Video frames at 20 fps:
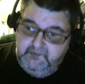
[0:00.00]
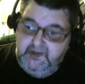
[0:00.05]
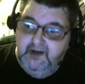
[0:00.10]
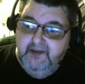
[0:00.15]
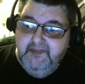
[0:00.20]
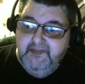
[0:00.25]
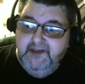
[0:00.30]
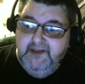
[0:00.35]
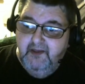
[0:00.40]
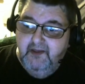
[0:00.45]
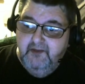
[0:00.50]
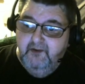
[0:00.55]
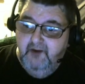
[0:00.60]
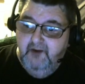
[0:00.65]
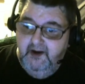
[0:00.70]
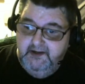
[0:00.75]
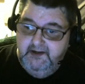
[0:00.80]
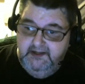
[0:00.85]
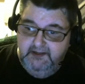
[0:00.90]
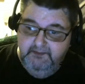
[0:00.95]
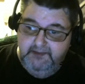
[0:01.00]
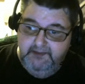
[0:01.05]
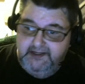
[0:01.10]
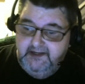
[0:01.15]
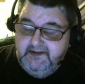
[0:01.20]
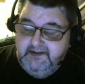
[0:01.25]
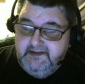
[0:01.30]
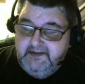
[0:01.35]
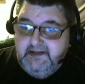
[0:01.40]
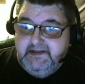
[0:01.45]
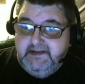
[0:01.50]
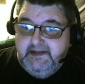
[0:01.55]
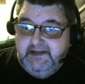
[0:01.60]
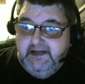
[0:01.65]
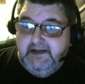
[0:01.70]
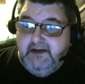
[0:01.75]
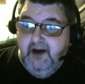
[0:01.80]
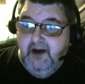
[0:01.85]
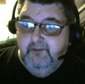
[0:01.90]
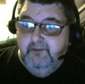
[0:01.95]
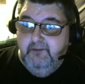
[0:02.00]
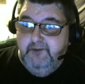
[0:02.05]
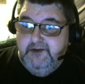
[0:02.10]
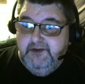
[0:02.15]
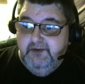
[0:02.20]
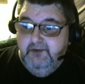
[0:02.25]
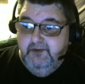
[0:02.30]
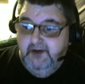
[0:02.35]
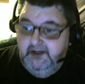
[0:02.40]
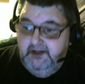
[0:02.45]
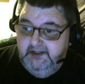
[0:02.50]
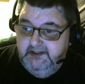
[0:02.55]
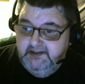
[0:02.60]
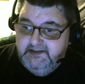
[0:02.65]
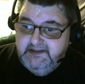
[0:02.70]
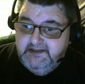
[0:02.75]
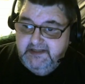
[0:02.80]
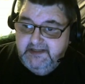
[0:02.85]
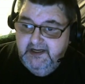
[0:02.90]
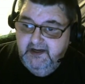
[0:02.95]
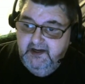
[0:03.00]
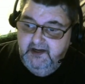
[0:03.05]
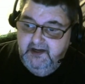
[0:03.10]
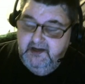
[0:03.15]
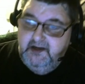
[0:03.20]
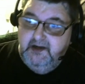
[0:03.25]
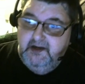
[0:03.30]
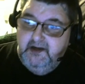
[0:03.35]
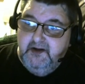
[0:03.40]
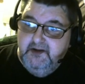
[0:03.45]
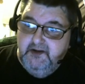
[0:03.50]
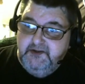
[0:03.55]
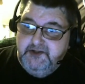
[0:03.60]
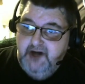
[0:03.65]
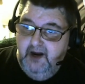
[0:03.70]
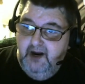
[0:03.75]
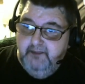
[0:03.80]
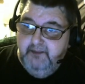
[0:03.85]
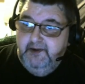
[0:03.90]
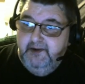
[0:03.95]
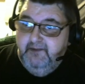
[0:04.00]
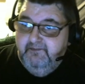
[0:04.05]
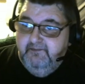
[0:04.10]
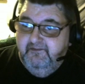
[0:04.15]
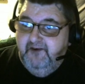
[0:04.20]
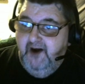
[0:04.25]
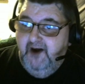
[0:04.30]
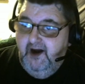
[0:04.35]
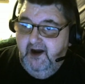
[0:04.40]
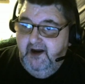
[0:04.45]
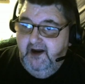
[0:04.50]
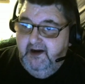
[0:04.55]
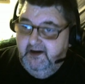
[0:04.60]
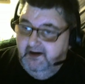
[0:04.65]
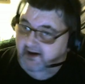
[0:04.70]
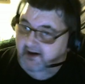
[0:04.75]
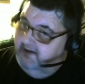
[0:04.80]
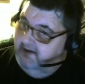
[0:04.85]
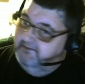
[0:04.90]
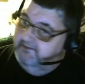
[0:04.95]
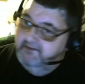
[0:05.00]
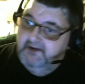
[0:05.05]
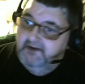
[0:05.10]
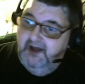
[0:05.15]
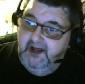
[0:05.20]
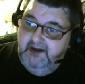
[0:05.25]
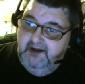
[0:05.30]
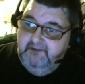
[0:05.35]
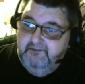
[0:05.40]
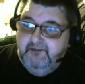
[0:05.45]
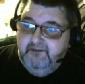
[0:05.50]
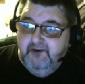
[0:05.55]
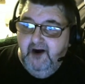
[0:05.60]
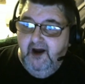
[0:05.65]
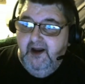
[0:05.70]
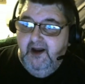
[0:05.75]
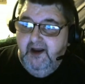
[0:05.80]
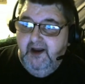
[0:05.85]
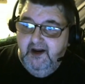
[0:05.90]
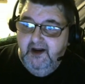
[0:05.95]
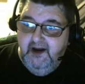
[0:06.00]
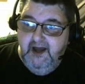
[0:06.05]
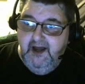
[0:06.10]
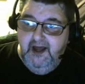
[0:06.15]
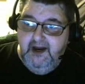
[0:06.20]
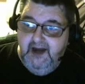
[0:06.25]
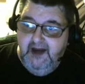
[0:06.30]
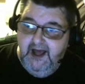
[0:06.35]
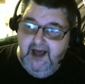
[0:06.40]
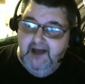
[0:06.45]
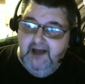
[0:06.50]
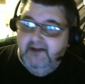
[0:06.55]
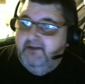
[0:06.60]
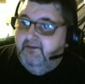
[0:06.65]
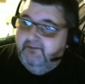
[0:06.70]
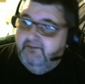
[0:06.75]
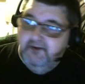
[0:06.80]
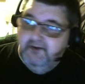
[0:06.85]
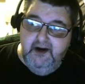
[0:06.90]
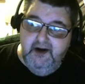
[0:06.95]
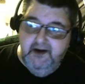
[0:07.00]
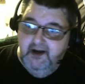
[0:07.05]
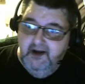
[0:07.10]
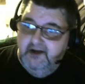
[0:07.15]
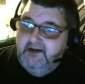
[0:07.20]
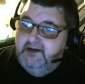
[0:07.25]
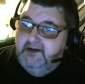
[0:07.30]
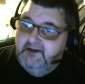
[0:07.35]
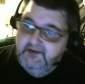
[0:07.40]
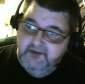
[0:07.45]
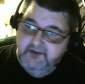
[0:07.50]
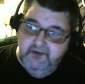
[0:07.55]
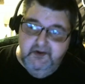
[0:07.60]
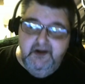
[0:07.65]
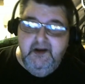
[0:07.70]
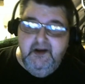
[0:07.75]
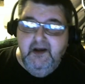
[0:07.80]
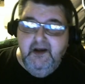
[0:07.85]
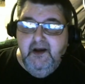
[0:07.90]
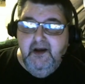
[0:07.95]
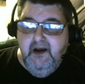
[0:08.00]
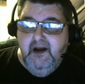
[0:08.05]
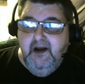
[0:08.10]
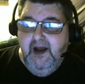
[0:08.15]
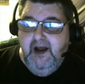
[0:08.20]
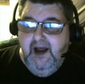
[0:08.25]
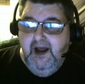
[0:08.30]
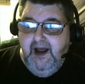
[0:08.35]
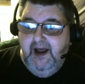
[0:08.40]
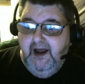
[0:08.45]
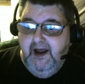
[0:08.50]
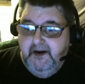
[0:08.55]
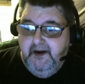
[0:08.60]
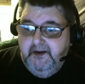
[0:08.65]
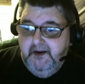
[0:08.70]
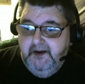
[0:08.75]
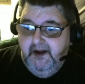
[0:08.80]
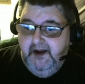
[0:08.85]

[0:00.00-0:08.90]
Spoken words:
The other onion, because this did come with 2 onions, you could chop it up fine and fry it and add the fried onion to it. And